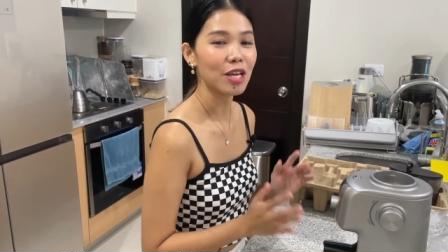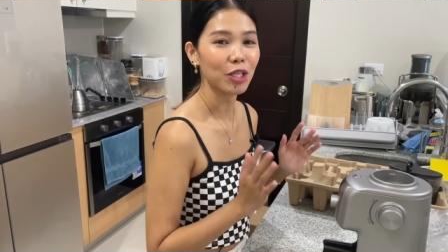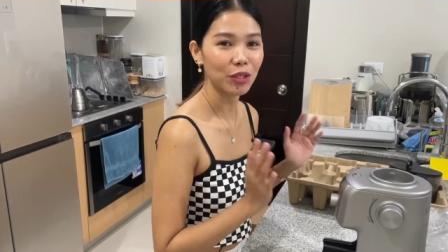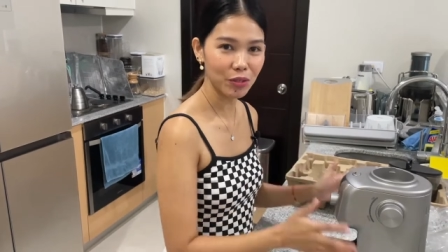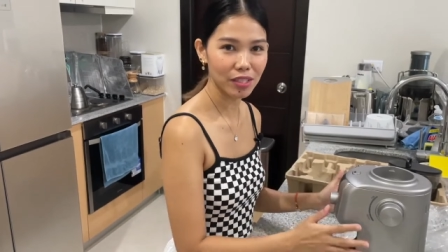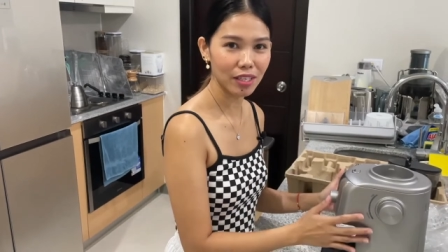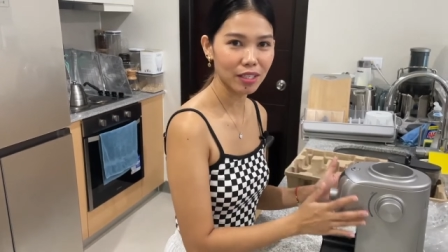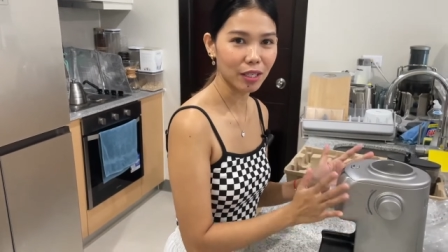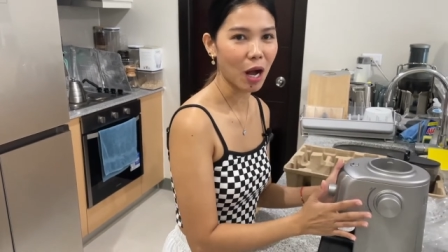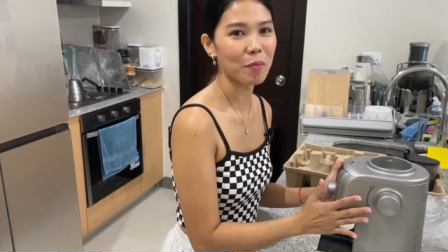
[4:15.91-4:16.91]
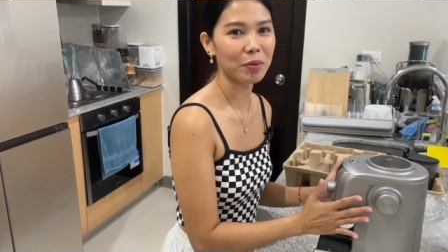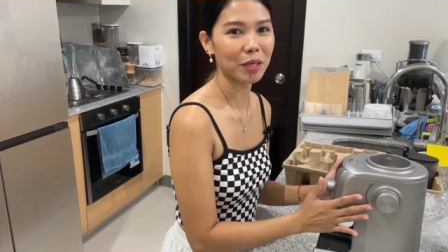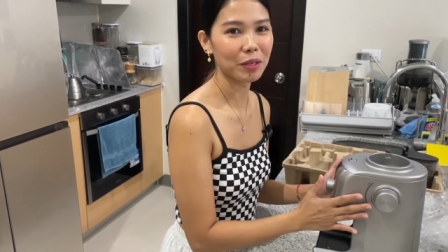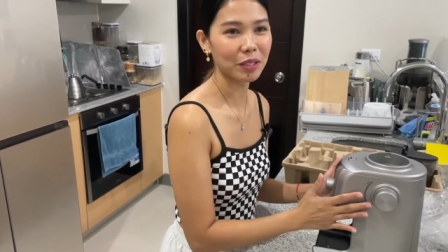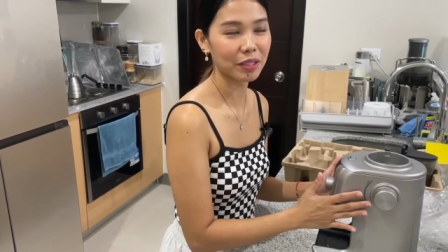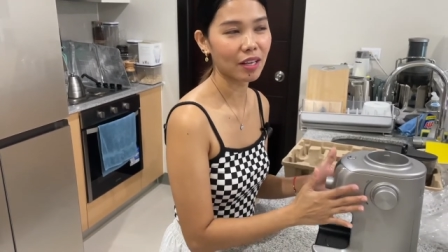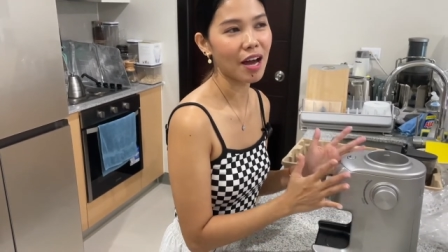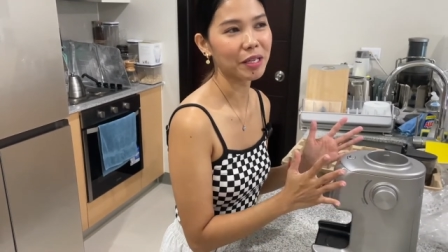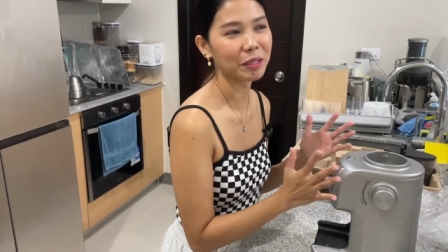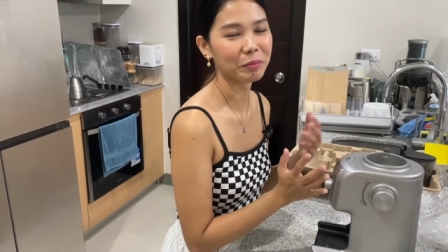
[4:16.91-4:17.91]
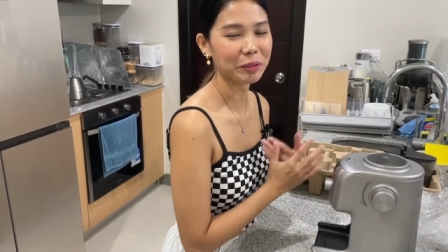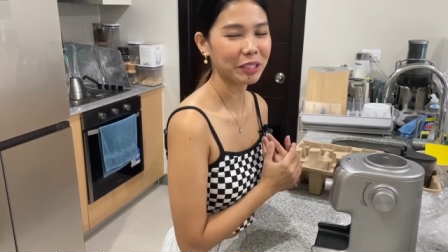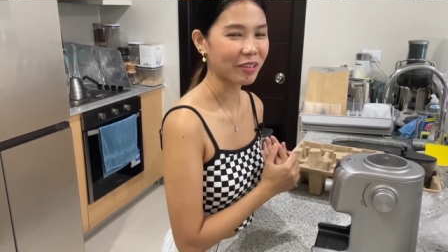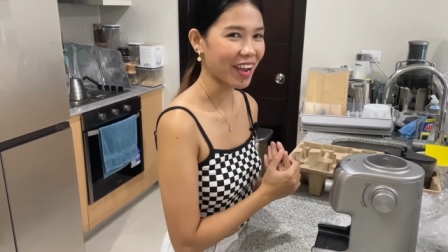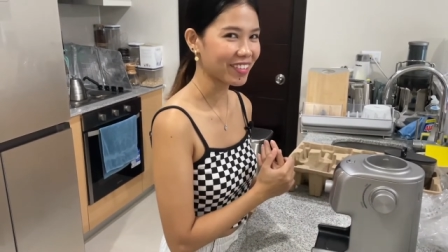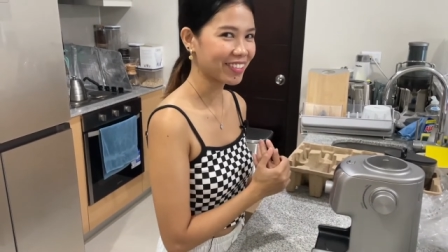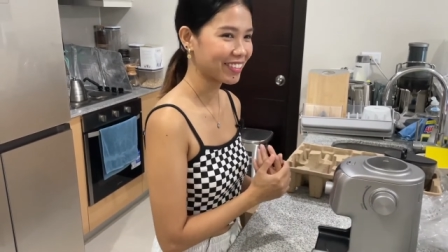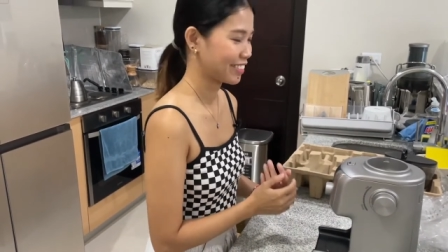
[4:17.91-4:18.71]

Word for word: using the Cuppa burr grinder.